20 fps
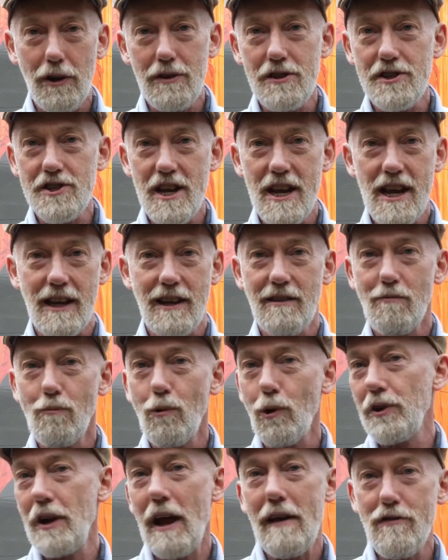you're seeing
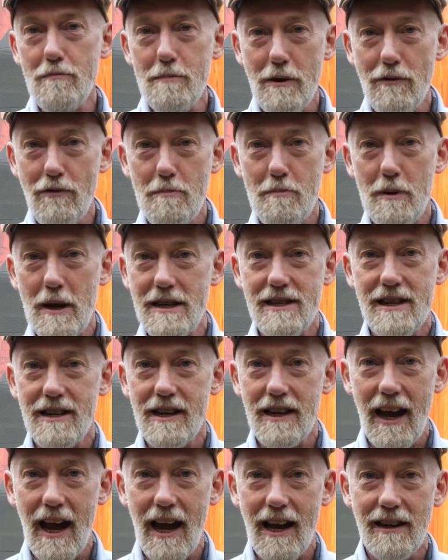will never be repeated
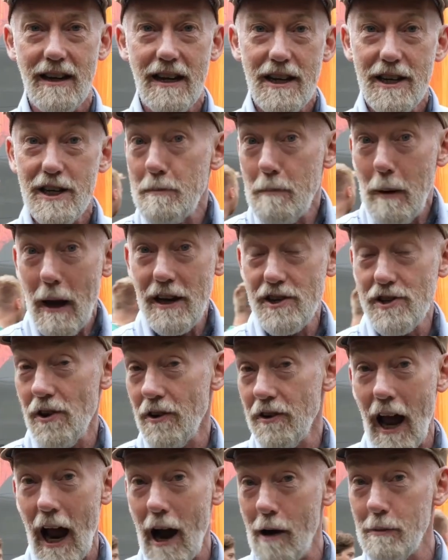again. Depends
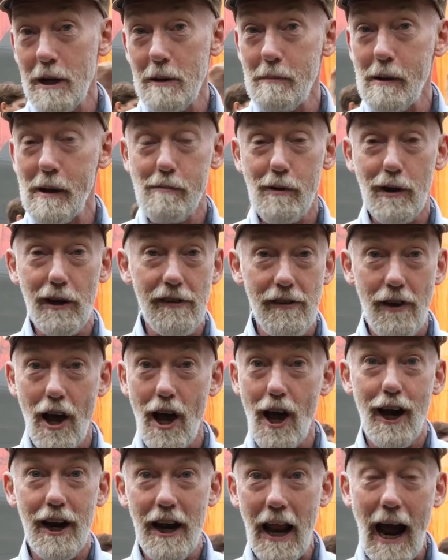on how many people are
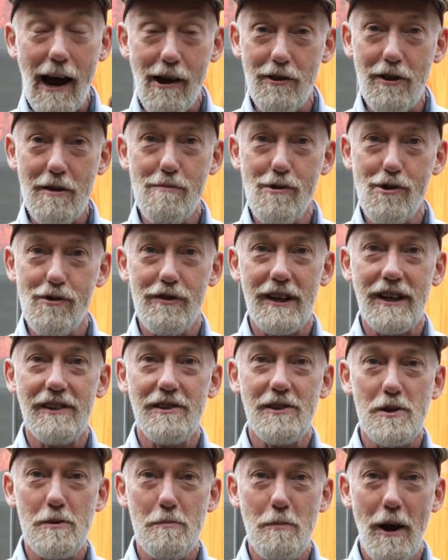there and how they're moving
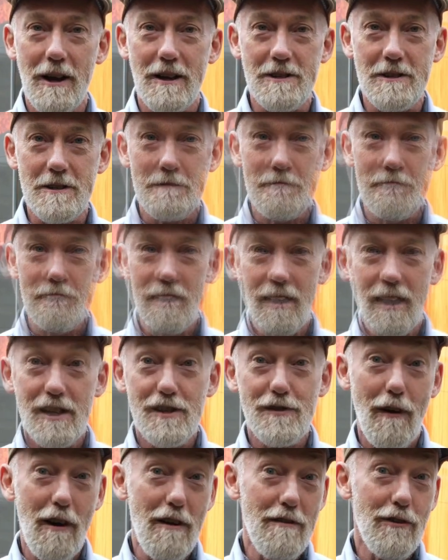in the space.
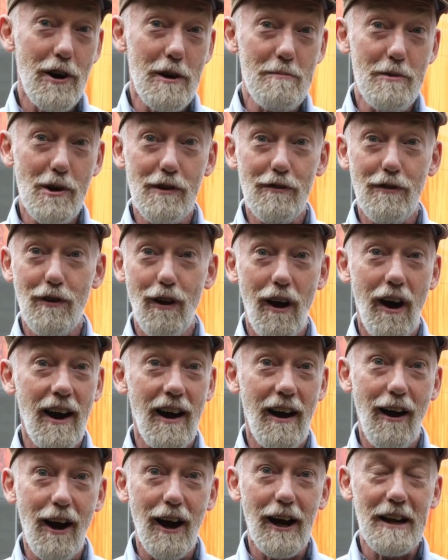It's very, very beautiful.
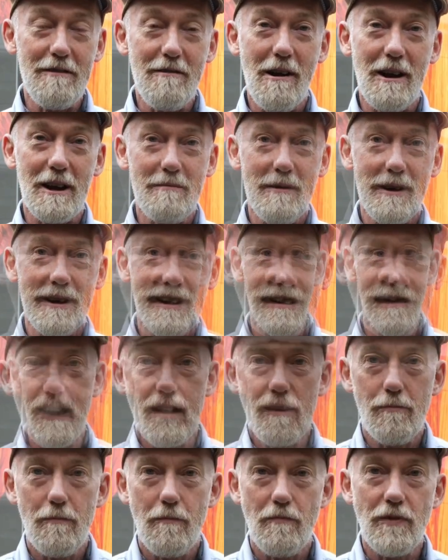I highly recommend it.
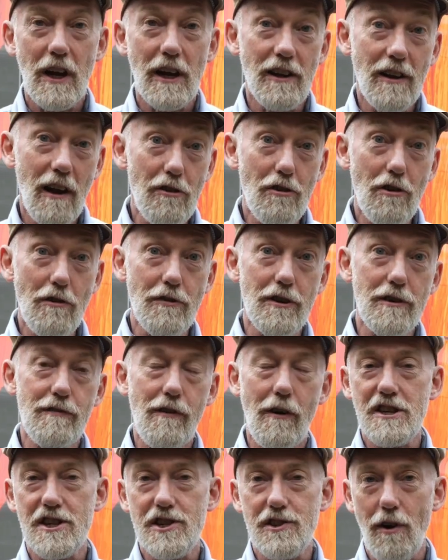Then another of the
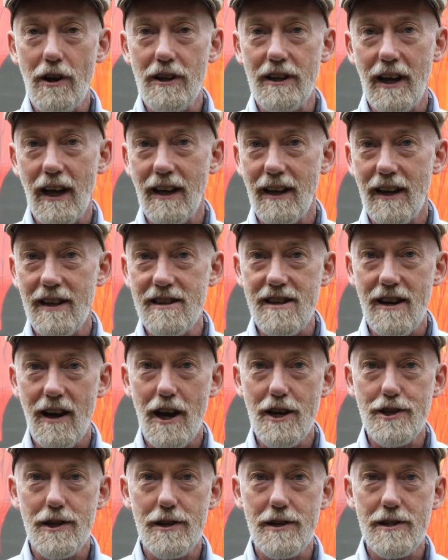very striking
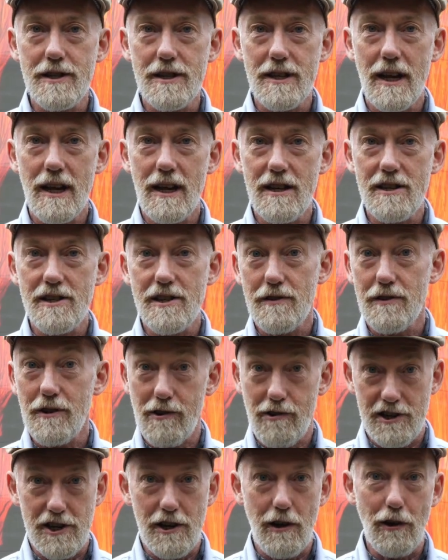installations is the
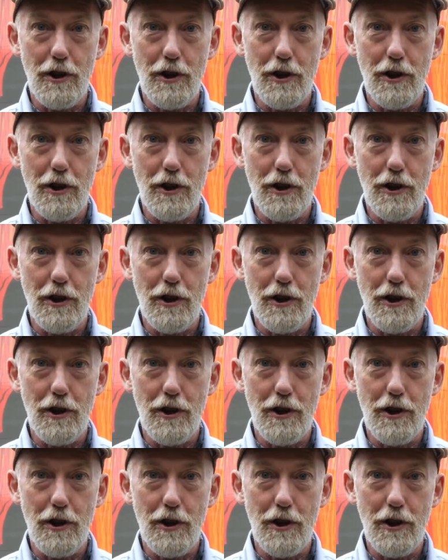Crystal